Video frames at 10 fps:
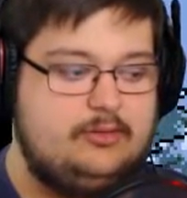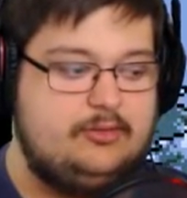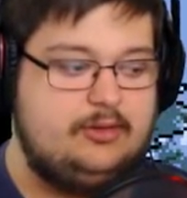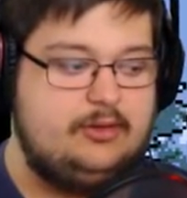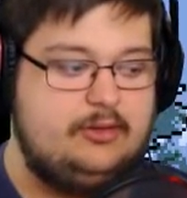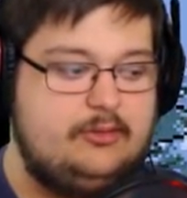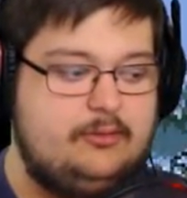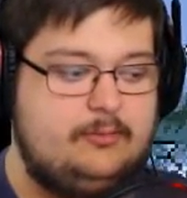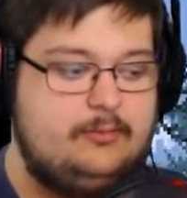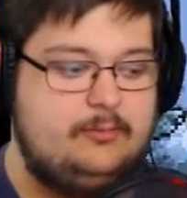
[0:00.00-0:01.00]
Just gonna
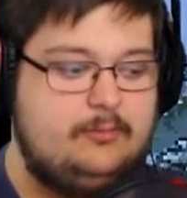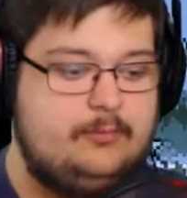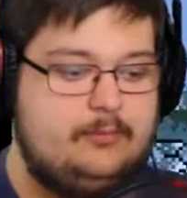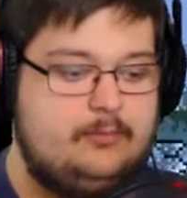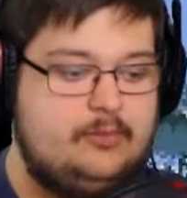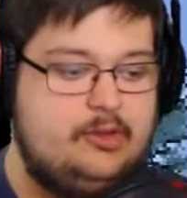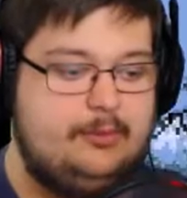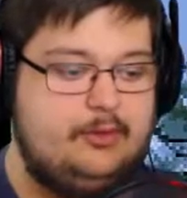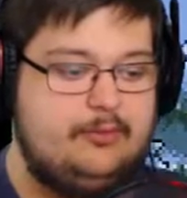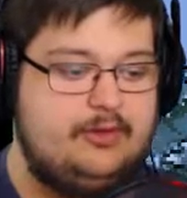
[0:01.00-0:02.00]

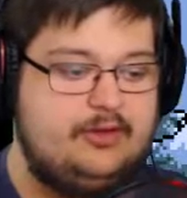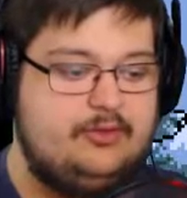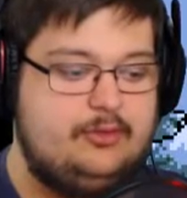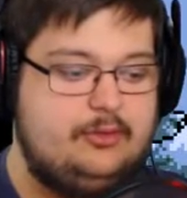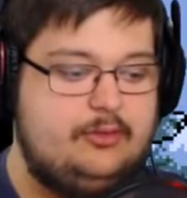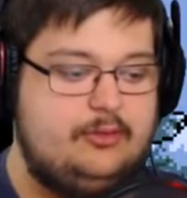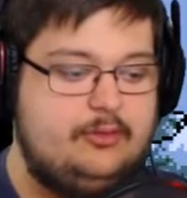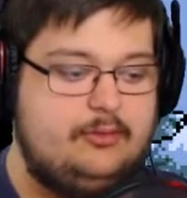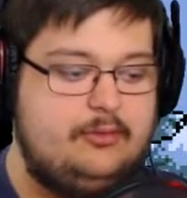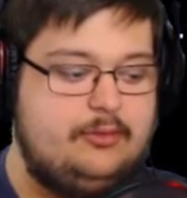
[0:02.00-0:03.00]
come on over next door.
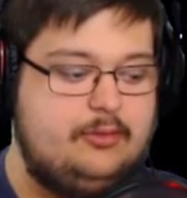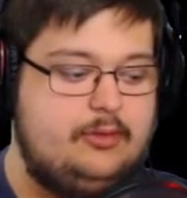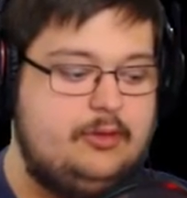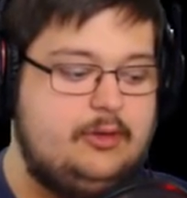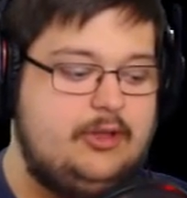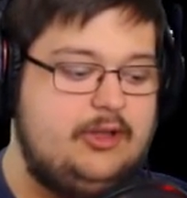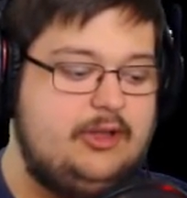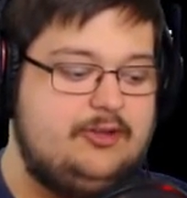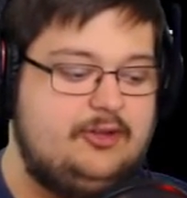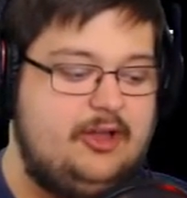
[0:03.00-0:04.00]

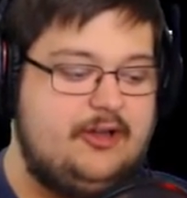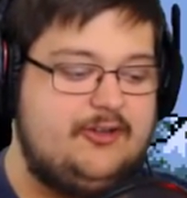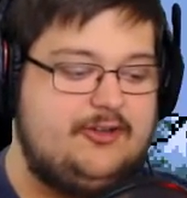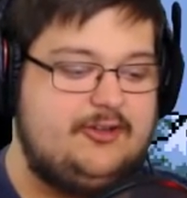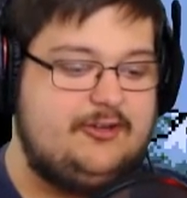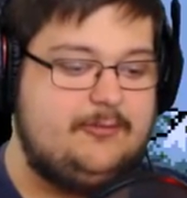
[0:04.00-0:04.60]
It's locked.